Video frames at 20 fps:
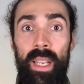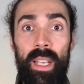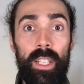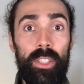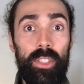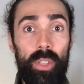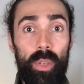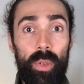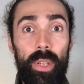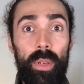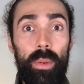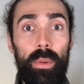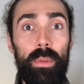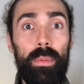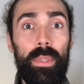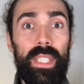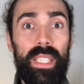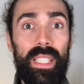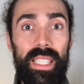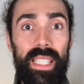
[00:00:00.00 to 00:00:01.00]
So you will
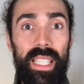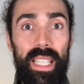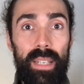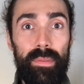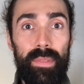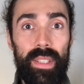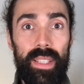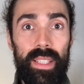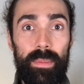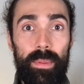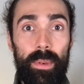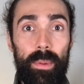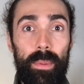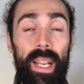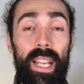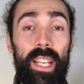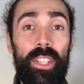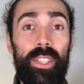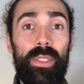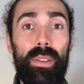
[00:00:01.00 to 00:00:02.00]
receive
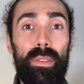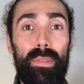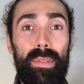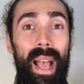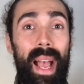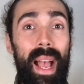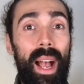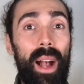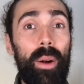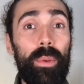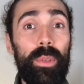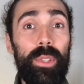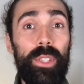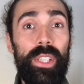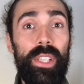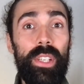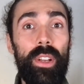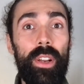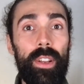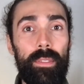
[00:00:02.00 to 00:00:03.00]
inspiration of how
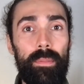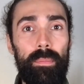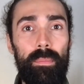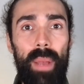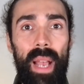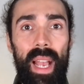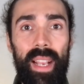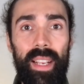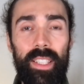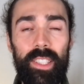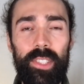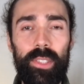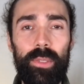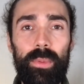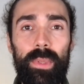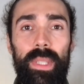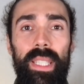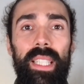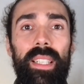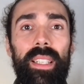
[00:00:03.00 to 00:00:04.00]
she got back to
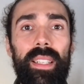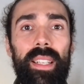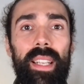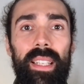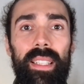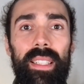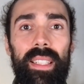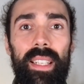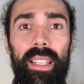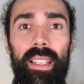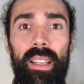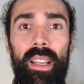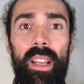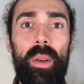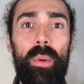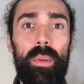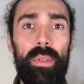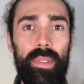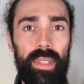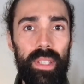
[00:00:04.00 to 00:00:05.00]
reconnecting
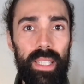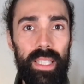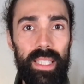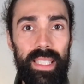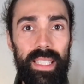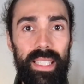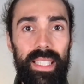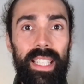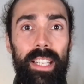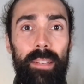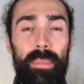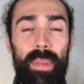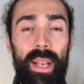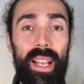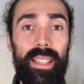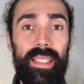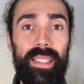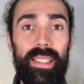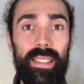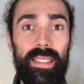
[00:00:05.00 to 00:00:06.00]
with her deep
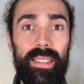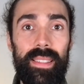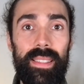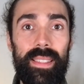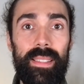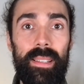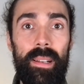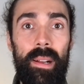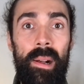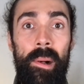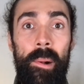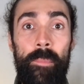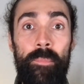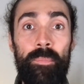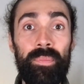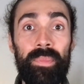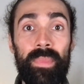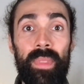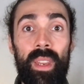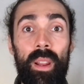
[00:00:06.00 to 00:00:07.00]
essence,
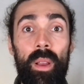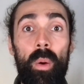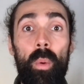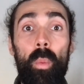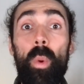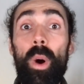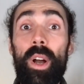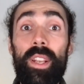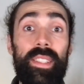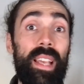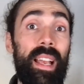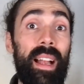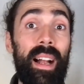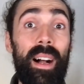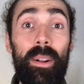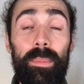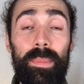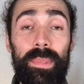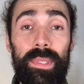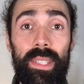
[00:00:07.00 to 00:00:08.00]
what
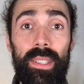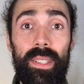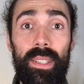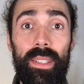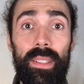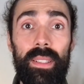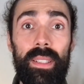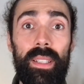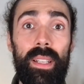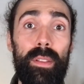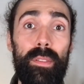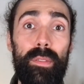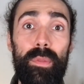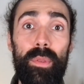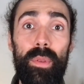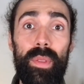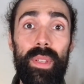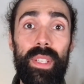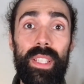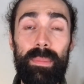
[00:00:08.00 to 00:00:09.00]
helped her
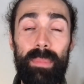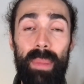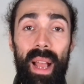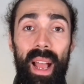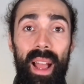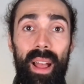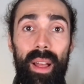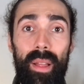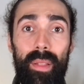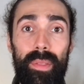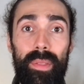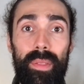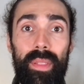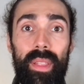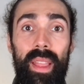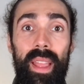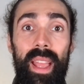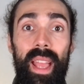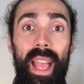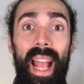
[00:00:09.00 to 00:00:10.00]
through this path,
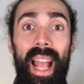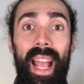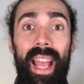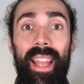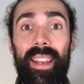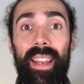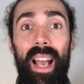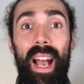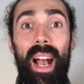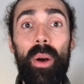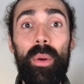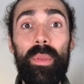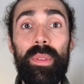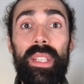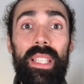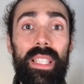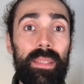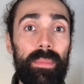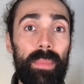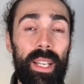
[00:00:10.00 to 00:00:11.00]
and how
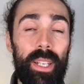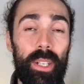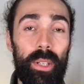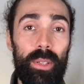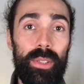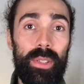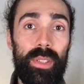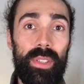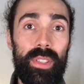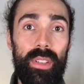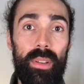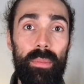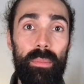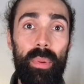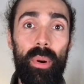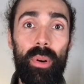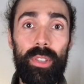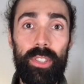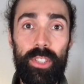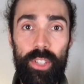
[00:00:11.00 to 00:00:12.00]
this might also
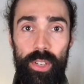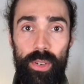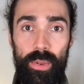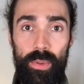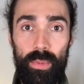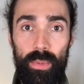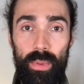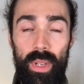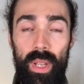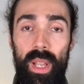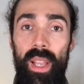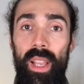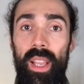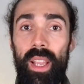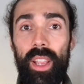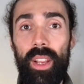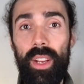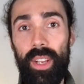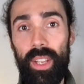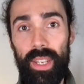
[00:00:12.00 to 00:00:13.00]
support you
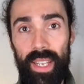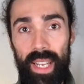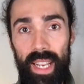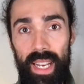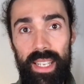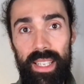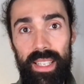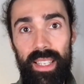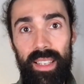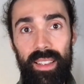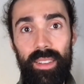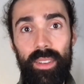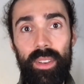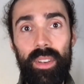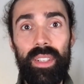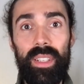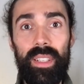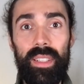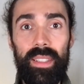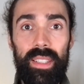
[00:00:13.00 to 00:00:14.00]
in connecting
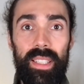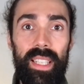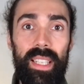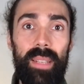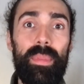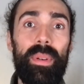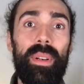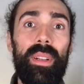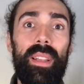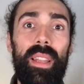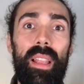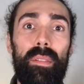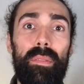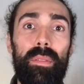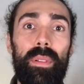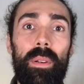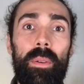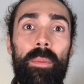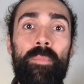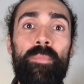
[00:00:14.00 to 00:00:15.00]
on a deeper
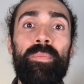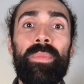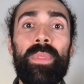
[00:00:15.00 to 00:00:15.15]
level